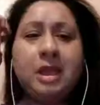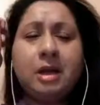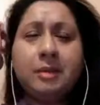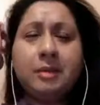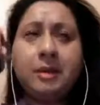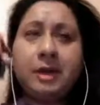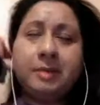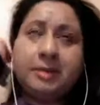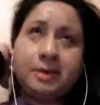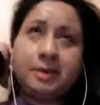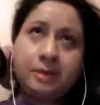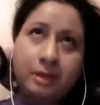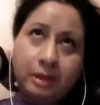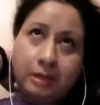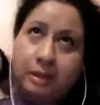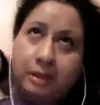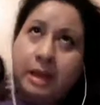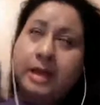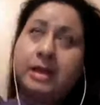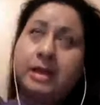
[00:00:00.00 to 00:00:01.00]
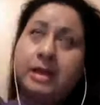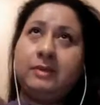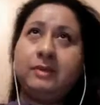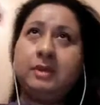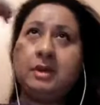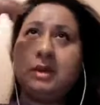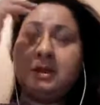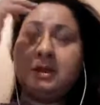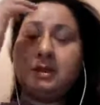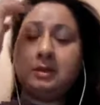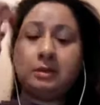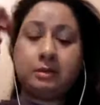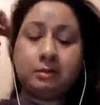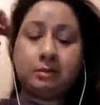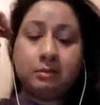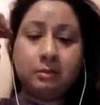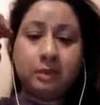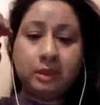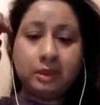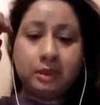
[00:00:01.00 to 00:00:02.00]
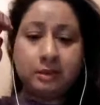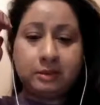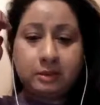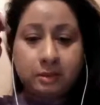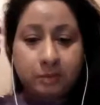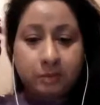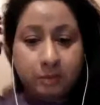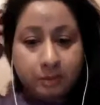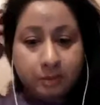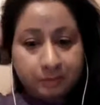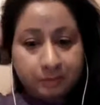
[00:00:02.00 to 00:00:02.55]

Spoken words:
are we up to now? I didn't even look at the latest number.